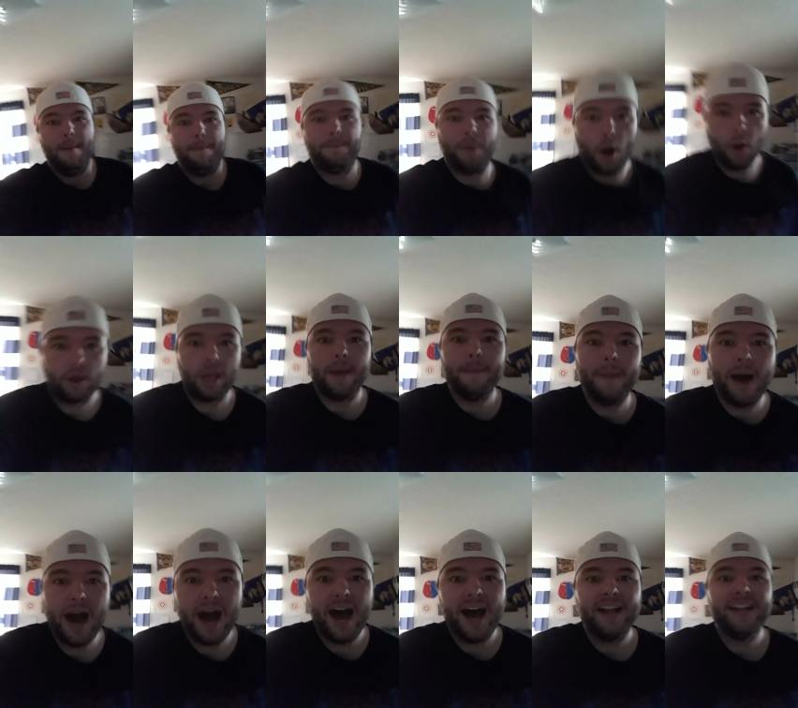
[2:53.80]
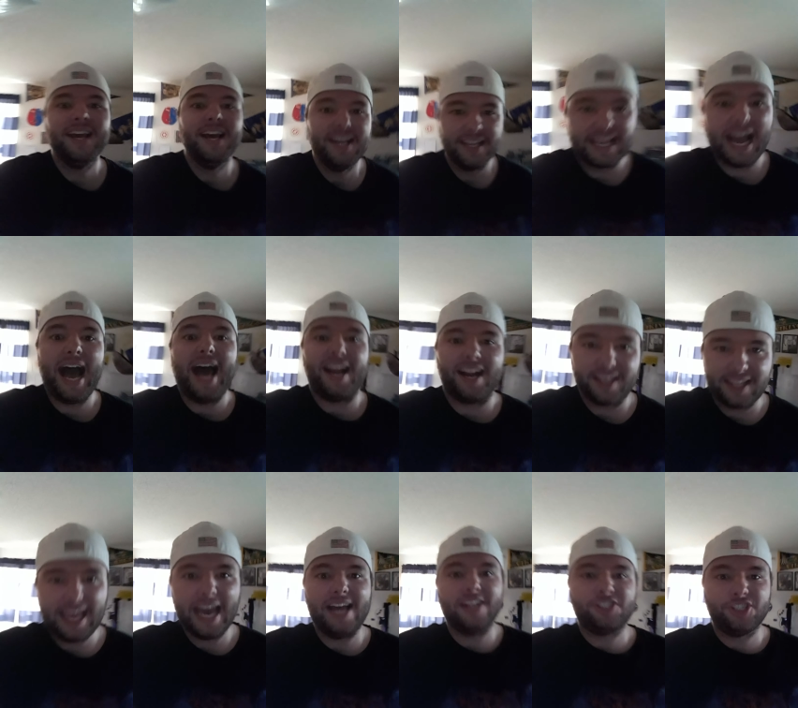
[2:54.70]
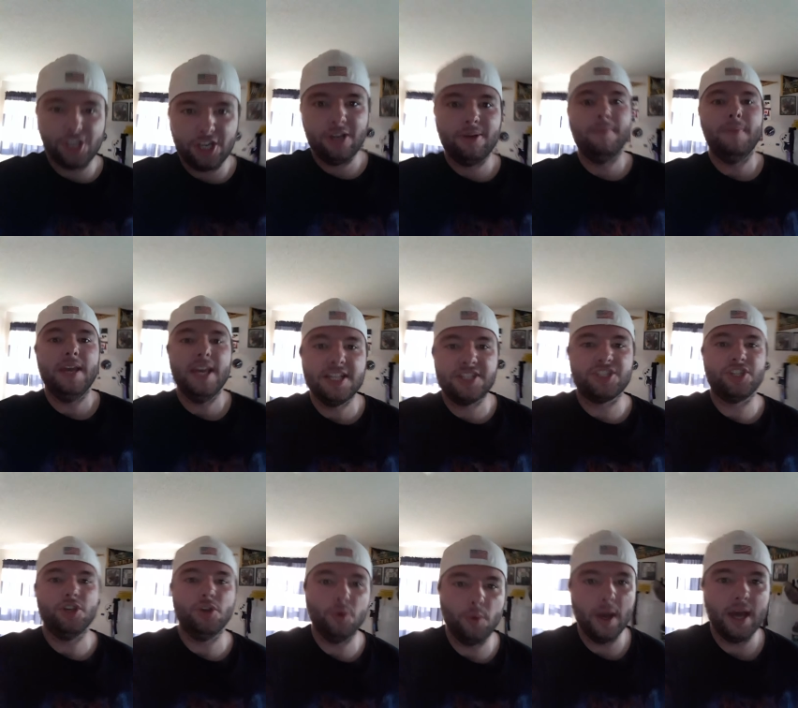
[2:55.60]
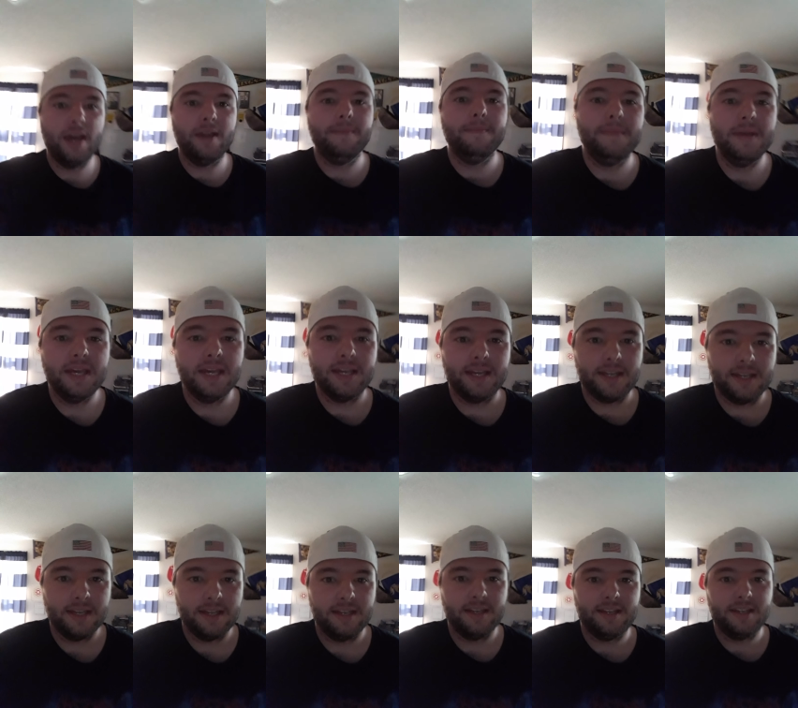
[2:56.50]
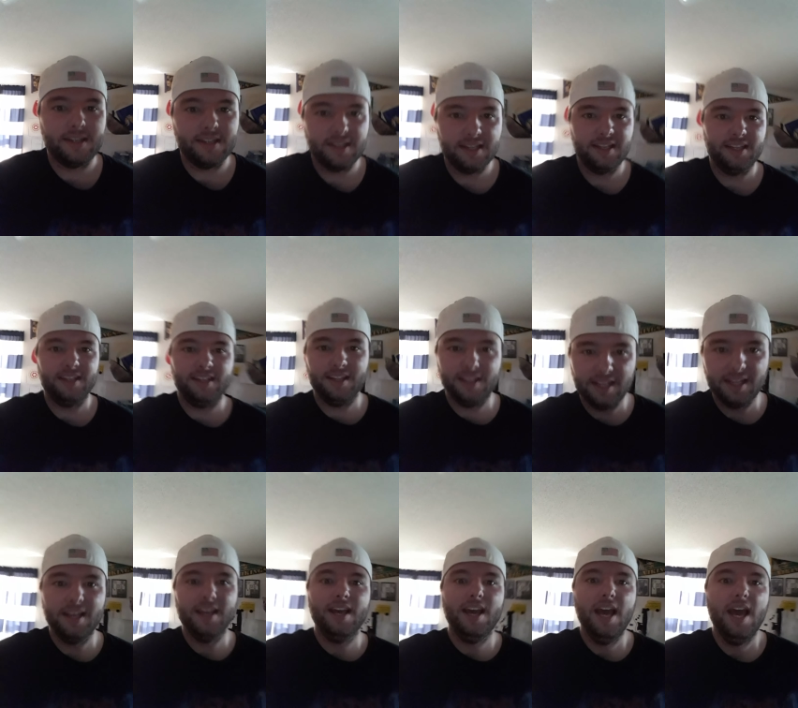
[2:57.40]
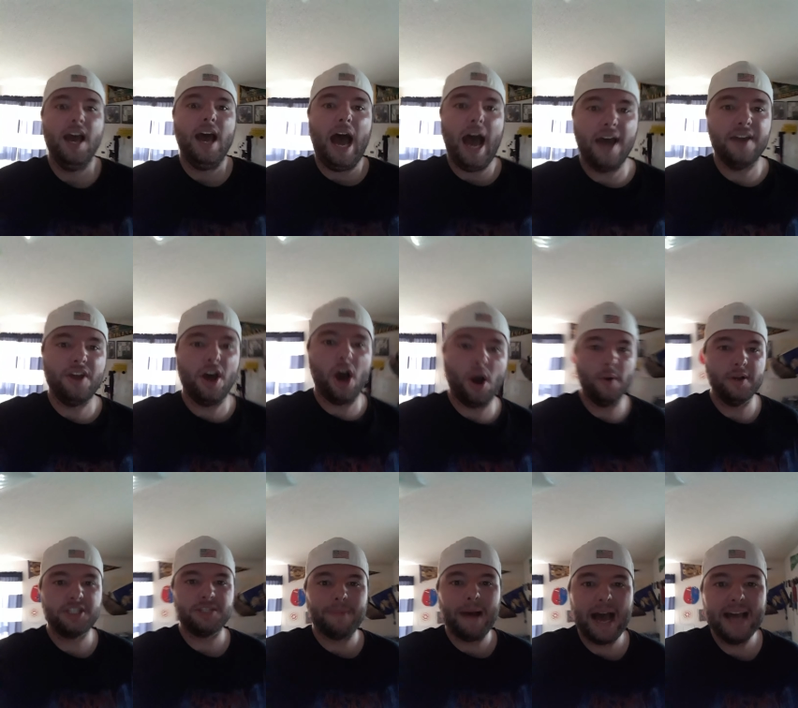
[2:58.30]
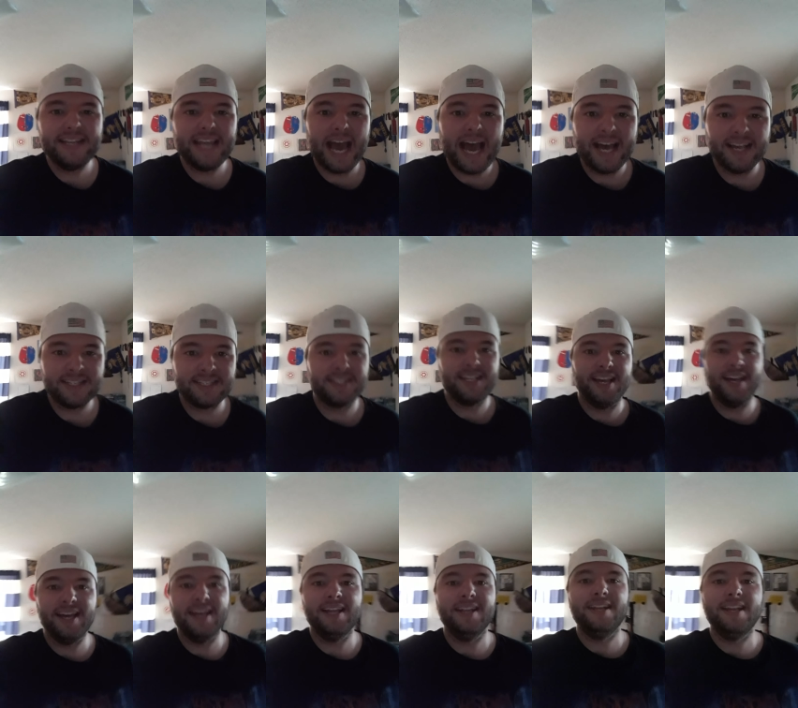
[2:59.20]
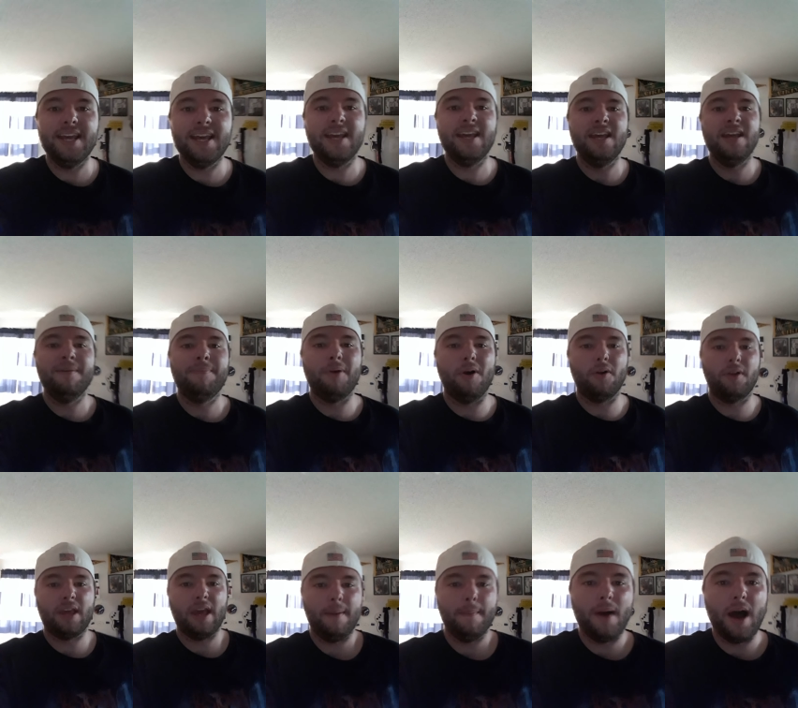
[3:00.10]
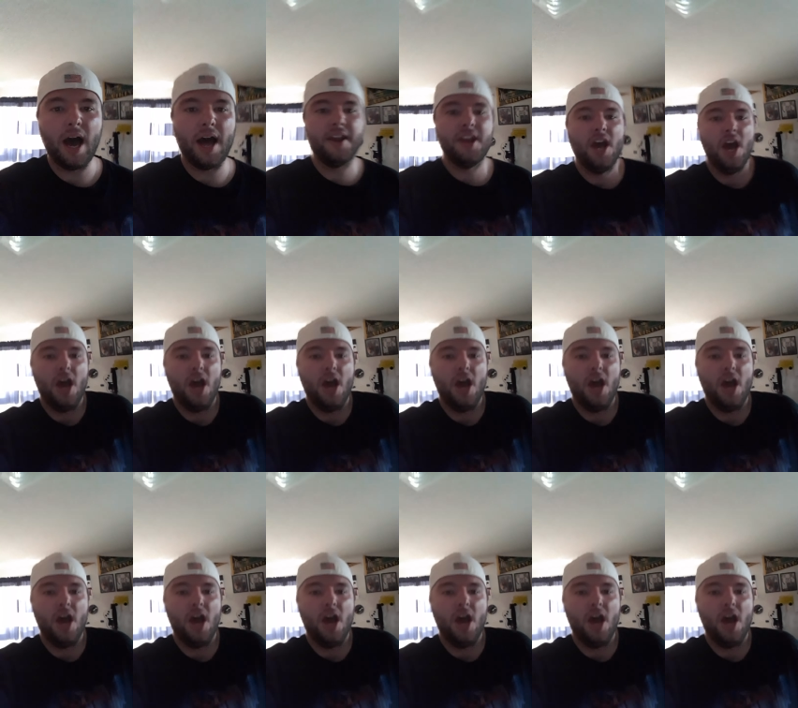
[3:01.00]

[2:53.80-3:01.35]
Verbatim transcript: Pokemon, gotta catch 'em, it's you and me. I know it's my destiny, Pokemon.